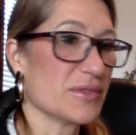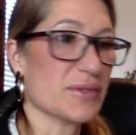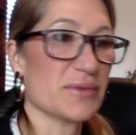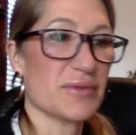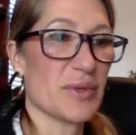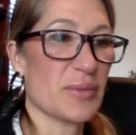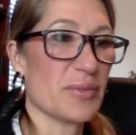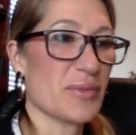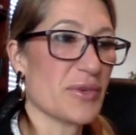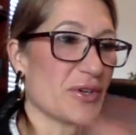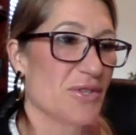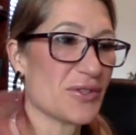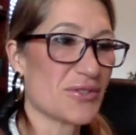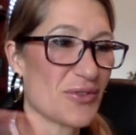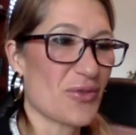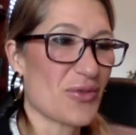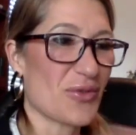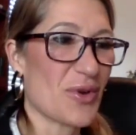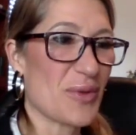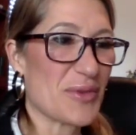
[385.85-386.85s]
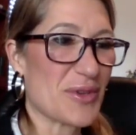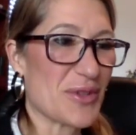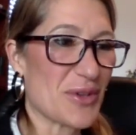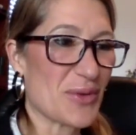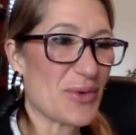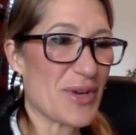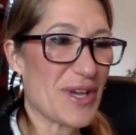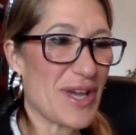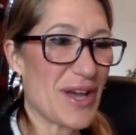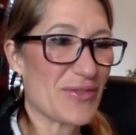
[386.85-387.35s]
the millions of women that
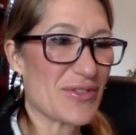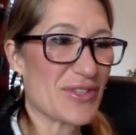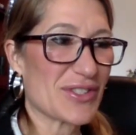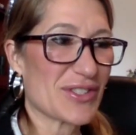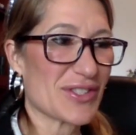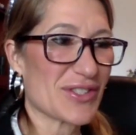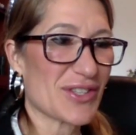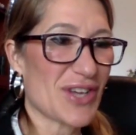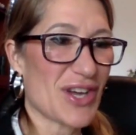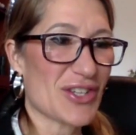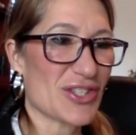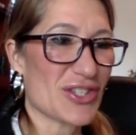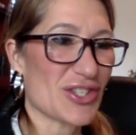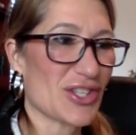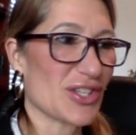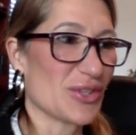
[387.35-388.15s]
we have this discussion